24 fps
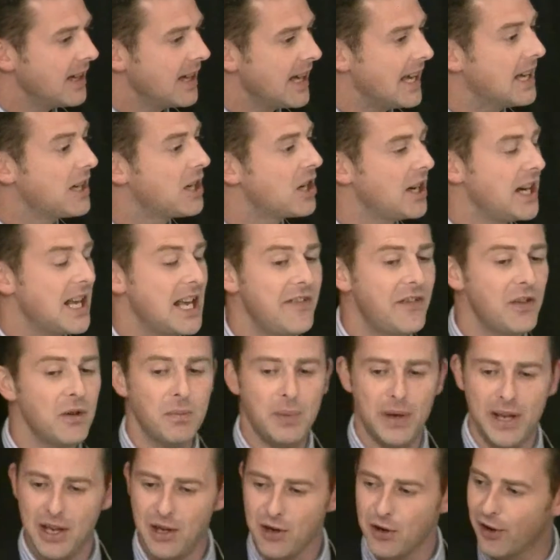It could even
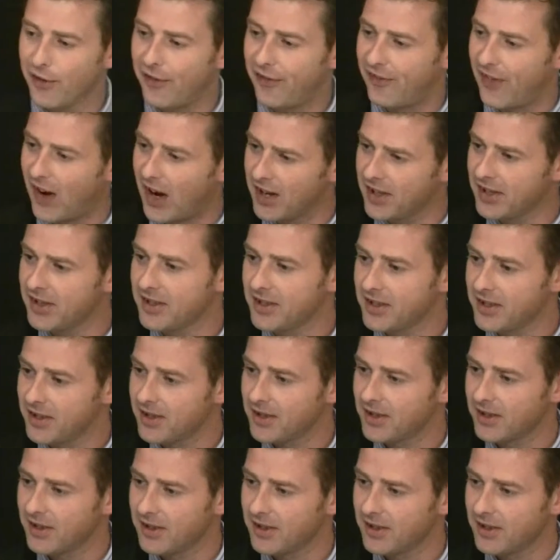be your funds.